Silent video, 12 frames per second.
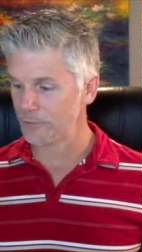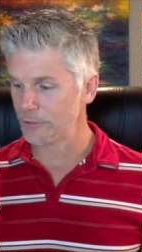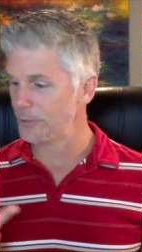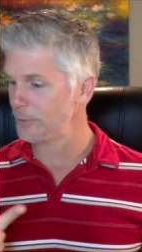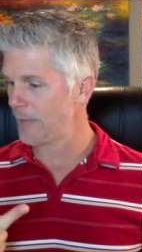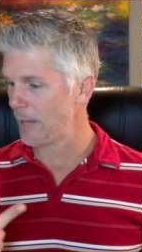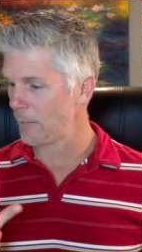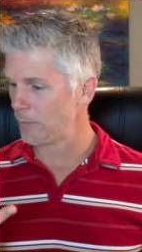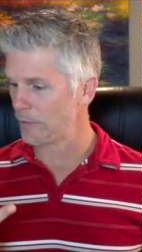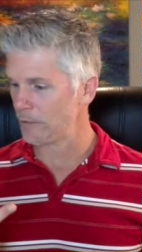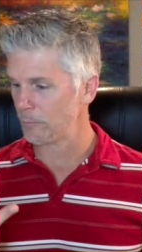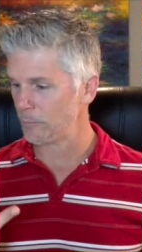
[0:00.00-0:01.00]
two that
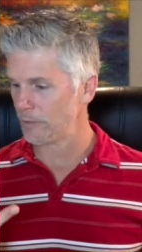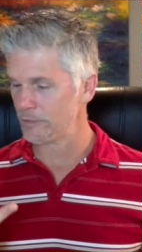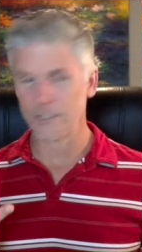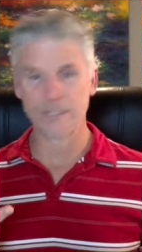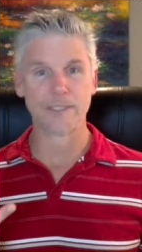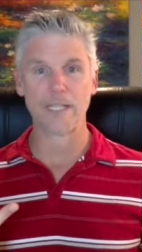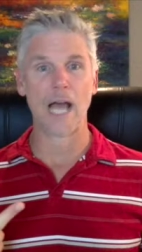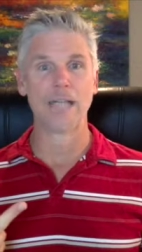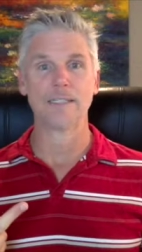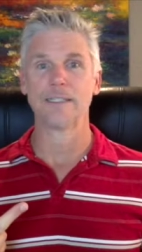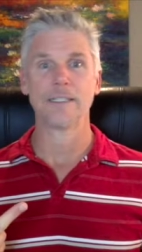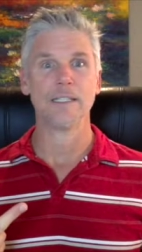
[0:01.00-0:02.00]
were just
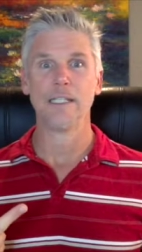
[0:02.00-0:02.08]
not